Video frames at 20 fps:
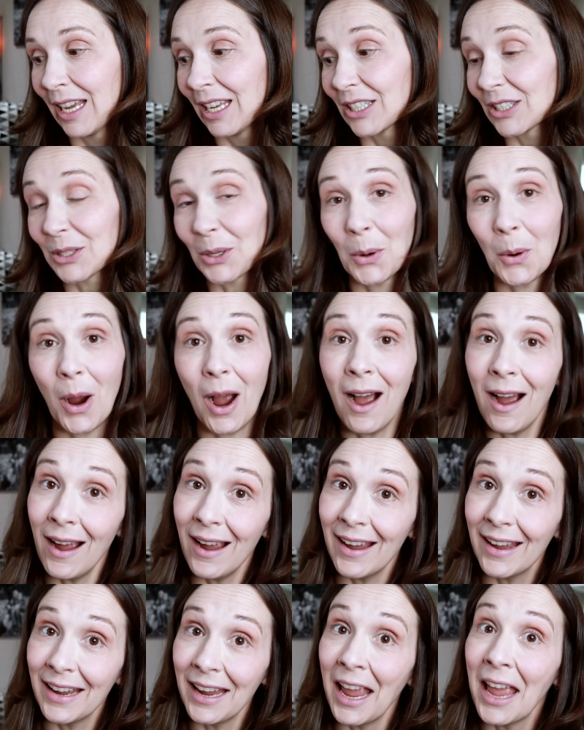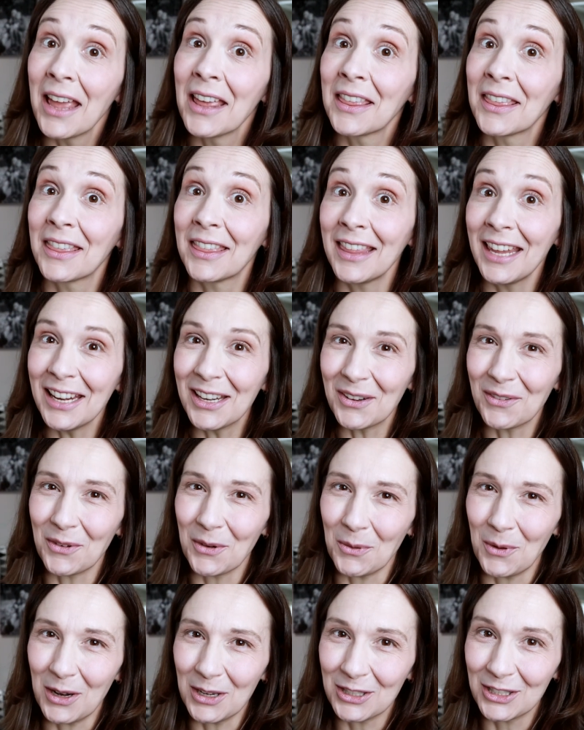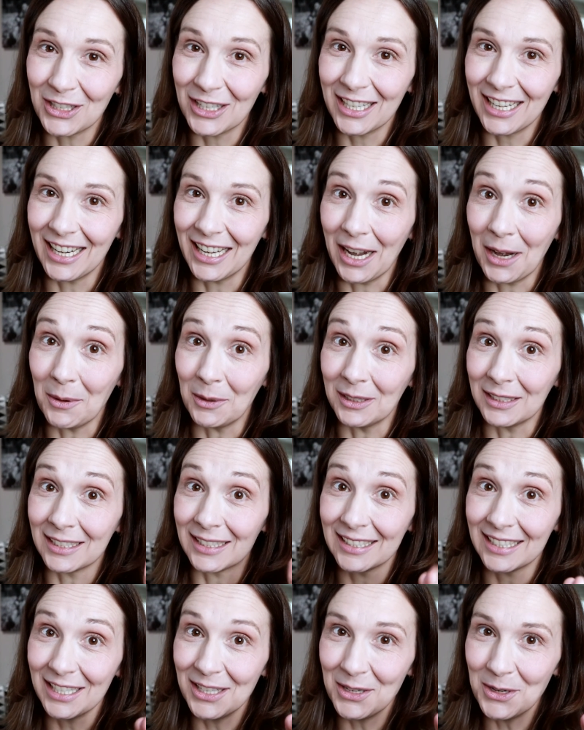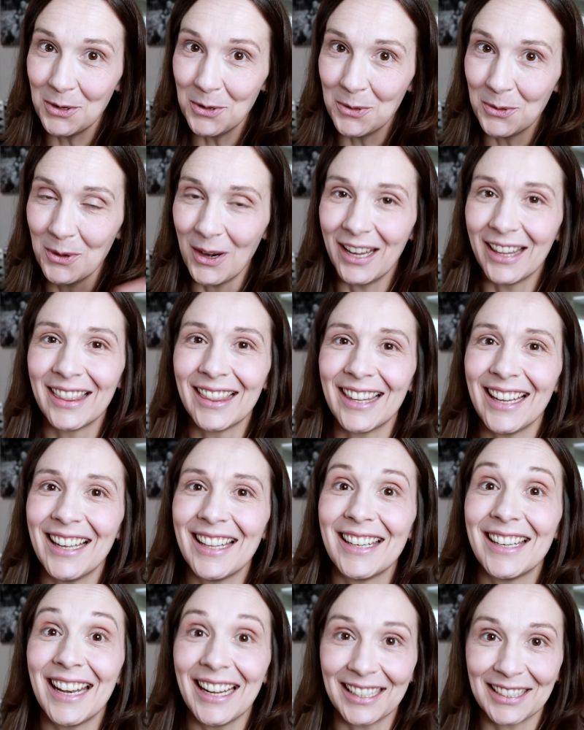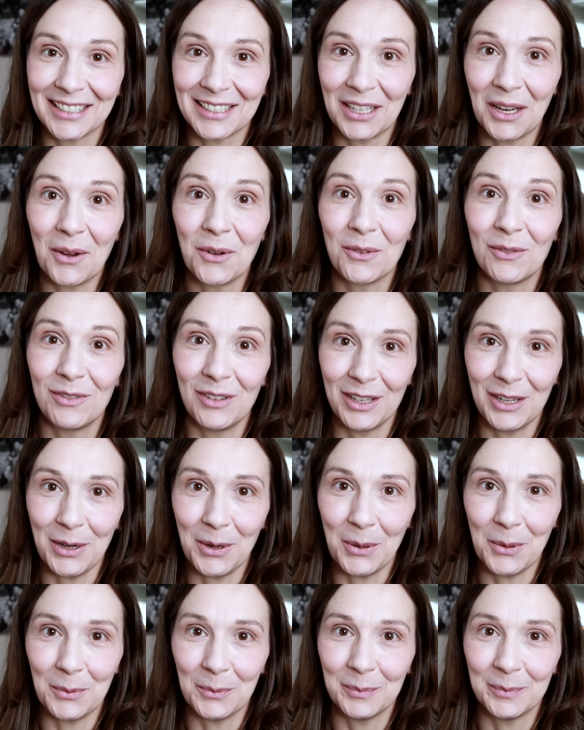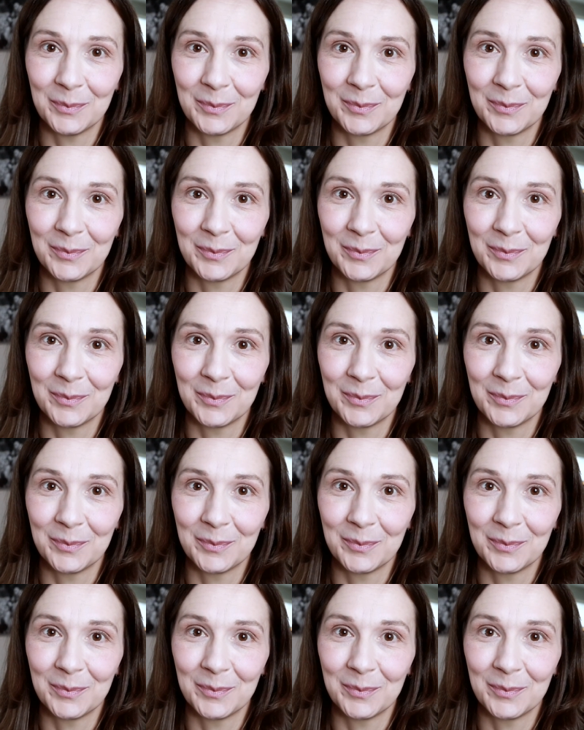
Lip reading: So I thank you for watching, and I will see you in the next video.